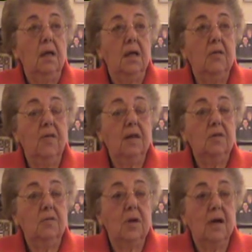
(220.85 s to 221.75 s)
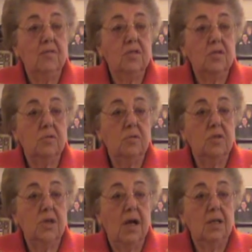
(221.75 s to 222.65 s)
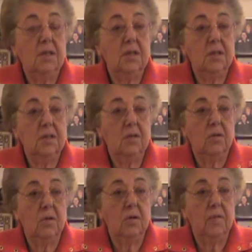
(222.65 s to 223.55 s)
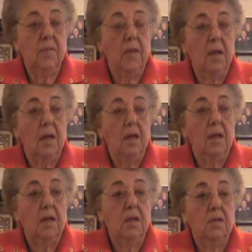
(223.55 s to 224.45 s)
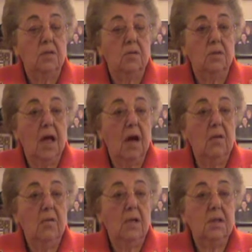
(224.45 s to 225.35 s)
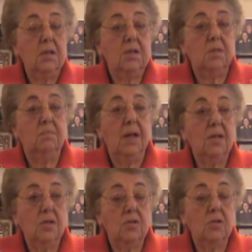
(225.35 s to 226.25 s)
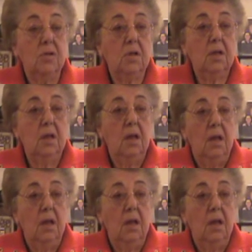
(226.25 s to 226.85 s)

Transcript: given to every school child in Illinois. So now it's mandatory,